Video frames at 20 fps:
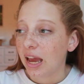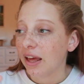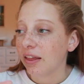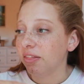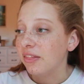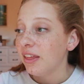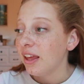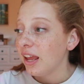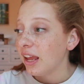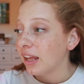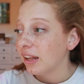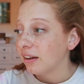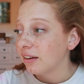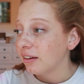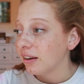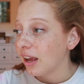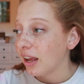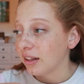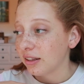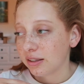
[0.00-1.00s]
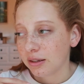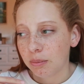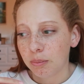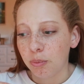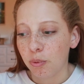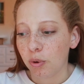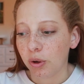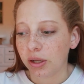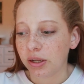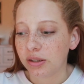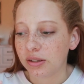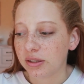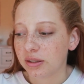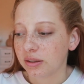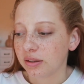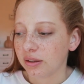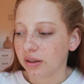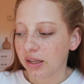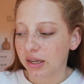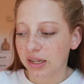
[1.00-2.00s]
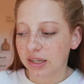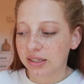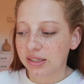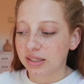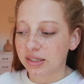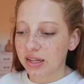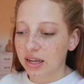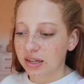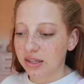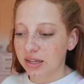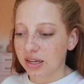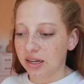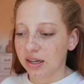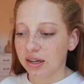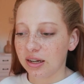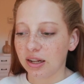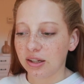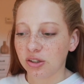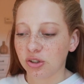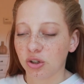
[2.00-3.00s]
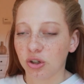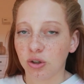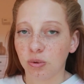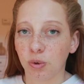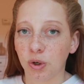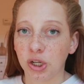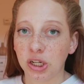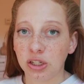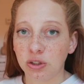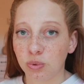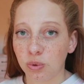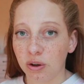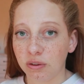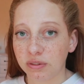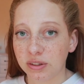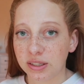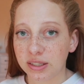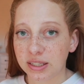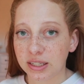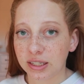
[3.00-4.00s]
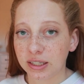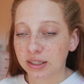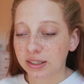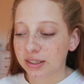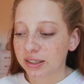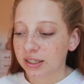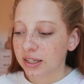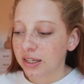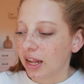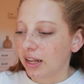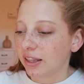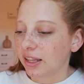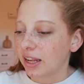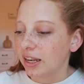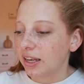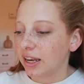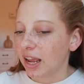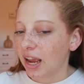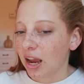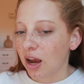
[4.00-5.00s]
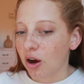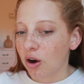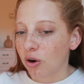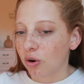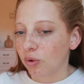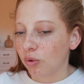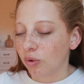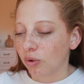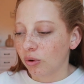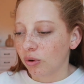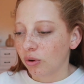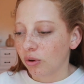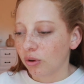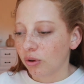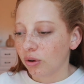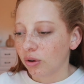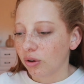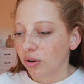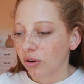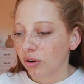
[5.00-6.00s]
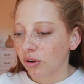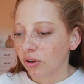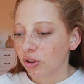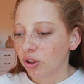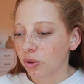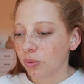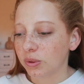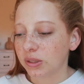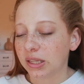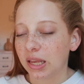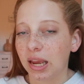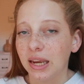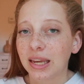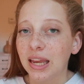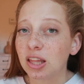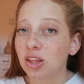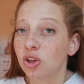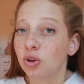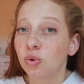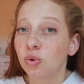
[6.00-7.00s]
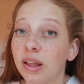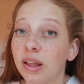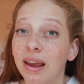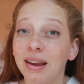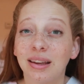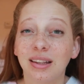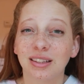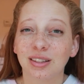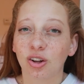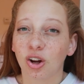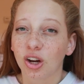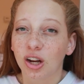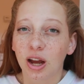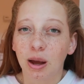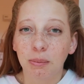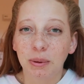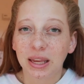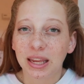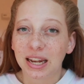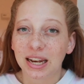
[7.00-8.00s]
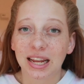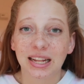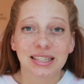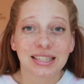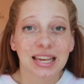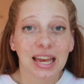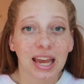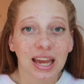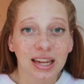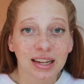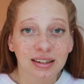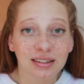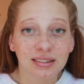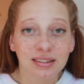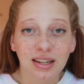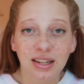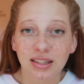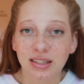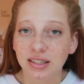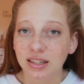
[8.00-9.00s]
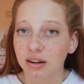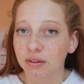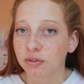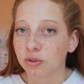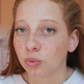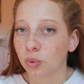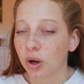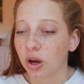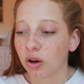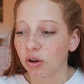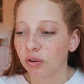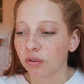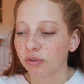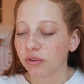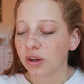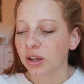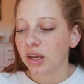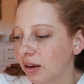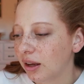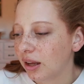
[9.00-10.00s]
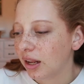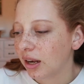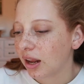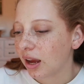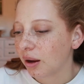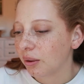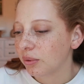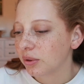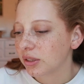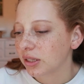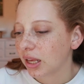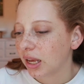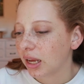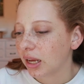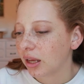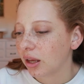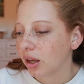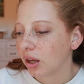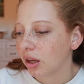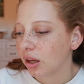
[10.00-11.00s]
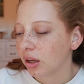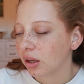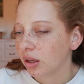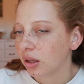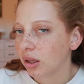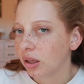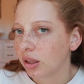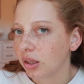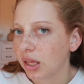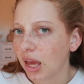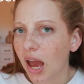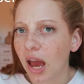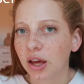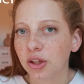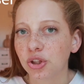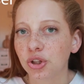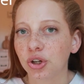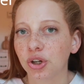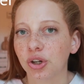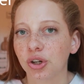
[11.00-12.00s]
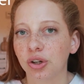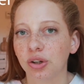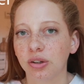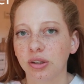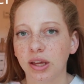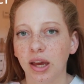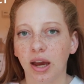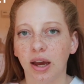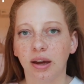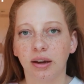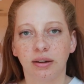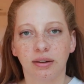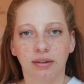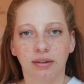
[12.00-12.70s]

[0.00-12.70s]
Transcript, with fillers: And then at some point it extended and I started working 12 to 6. And then now she was like, can like start coming in at 10 instead of 12? And I was like, yeah, sure, yeah.